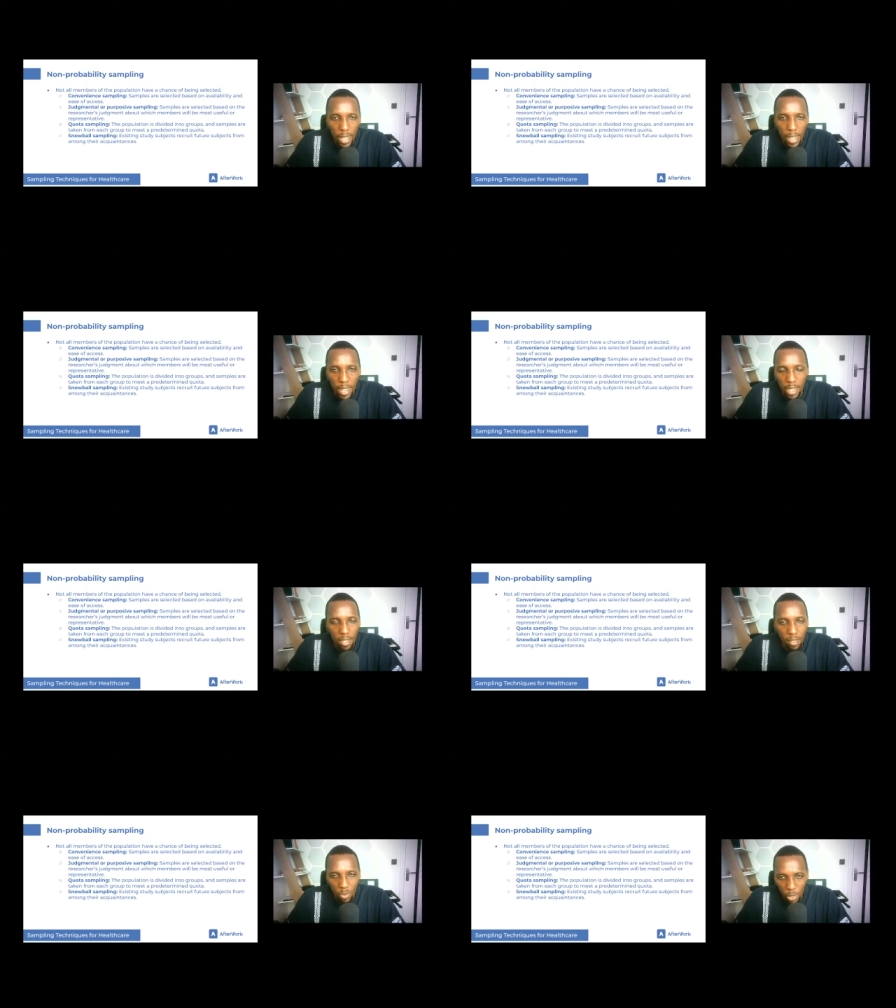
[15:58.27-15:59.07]

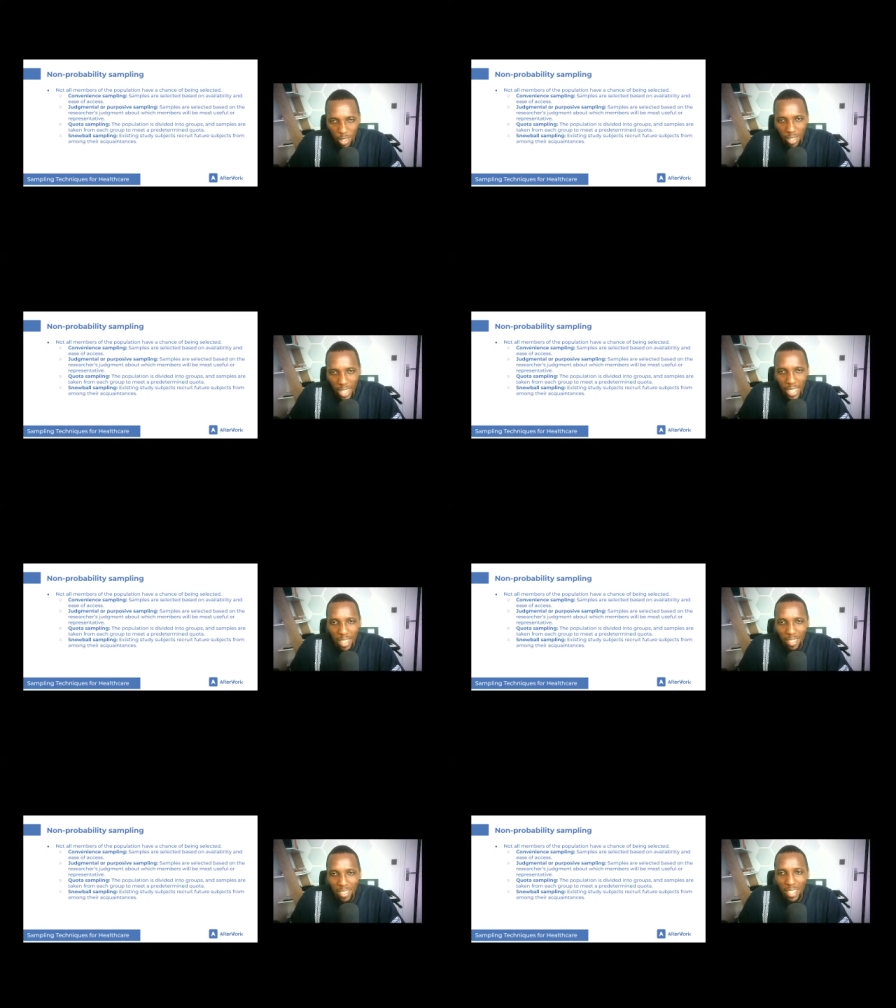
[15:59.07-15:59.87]
And for
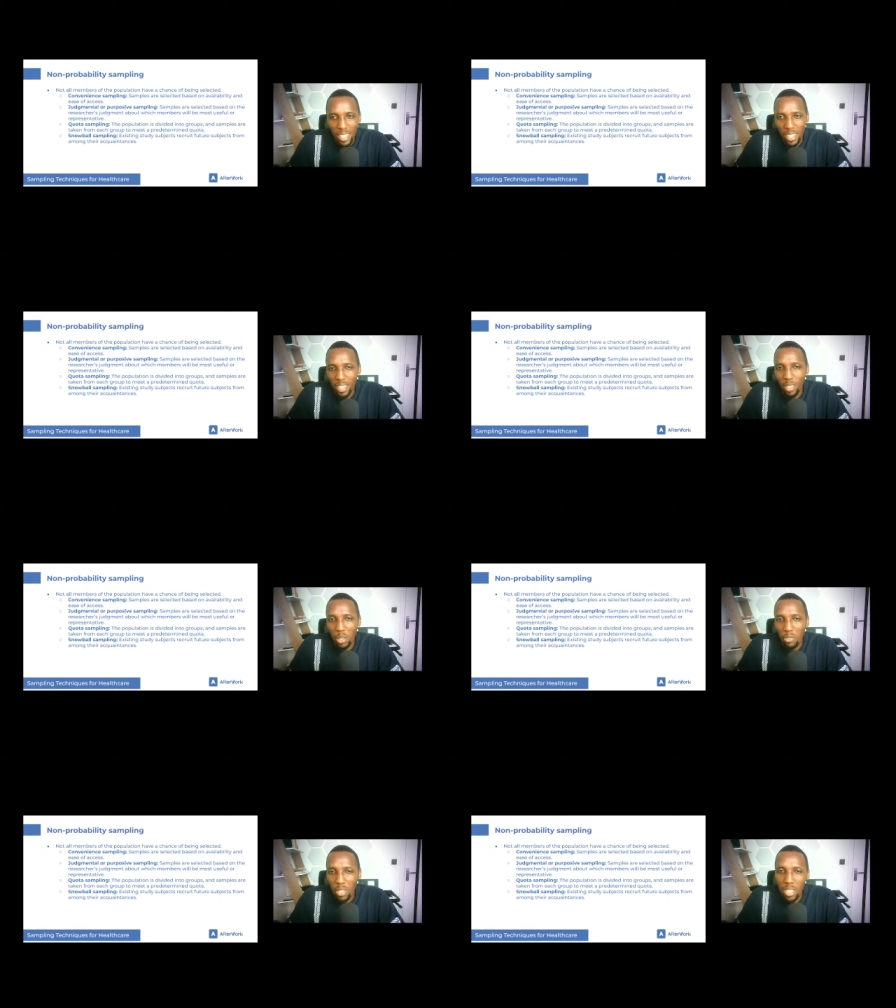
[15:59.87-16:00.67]
the researcher, it's
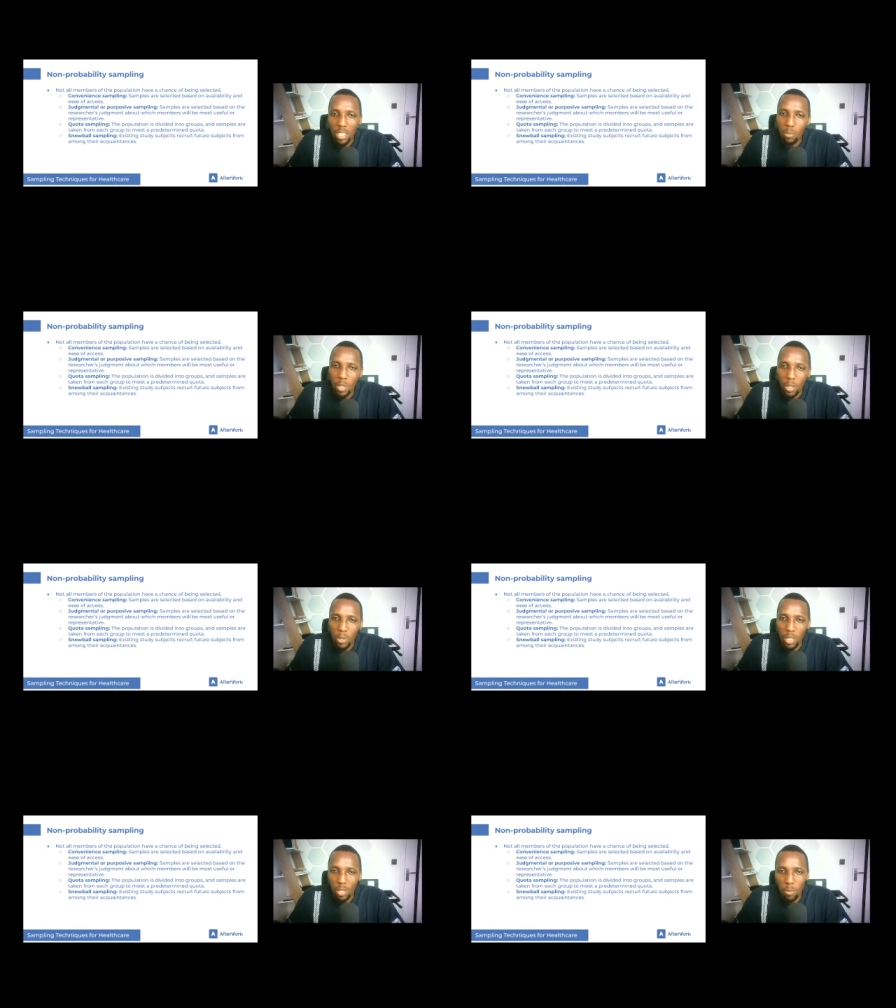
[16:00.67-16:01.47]
convenient
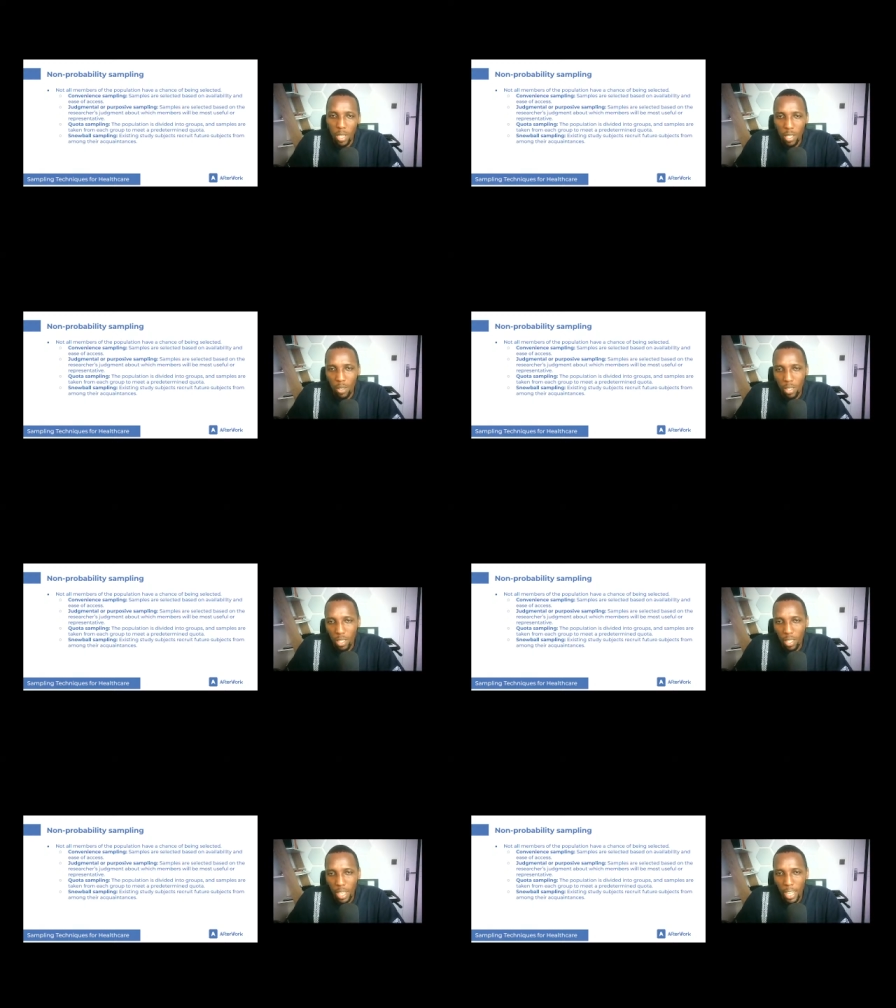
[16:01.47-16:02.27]
because it may
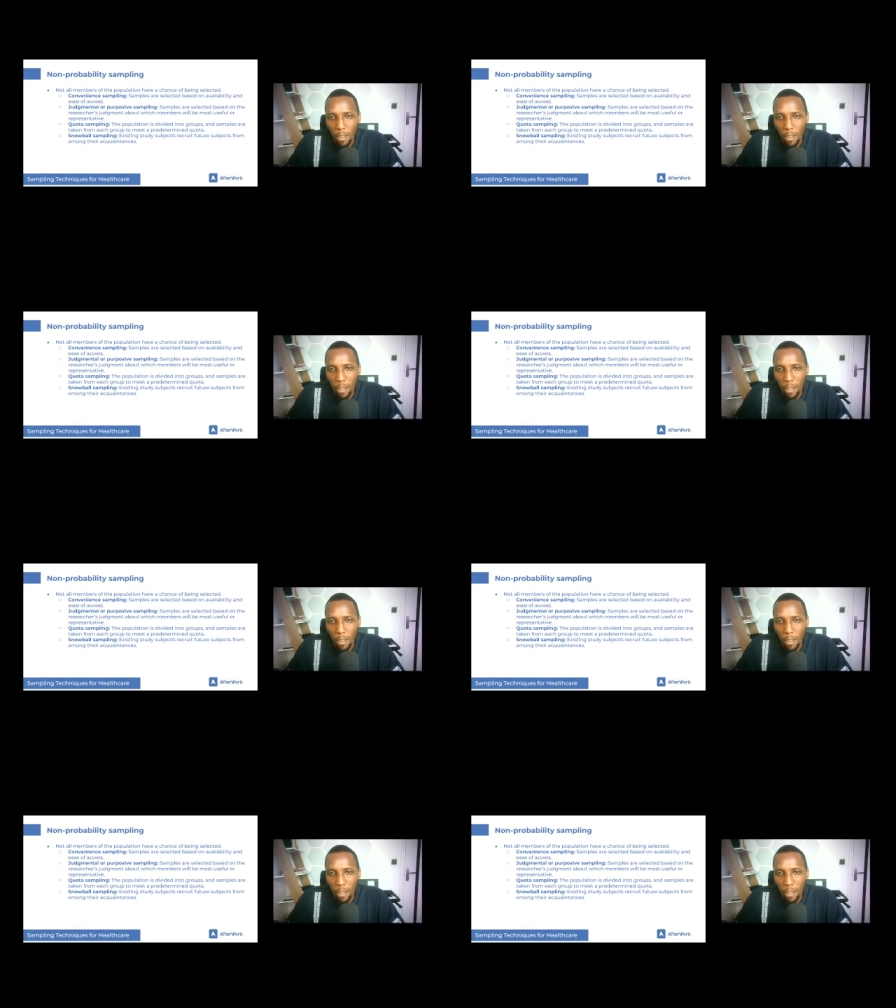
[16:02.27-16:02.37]
not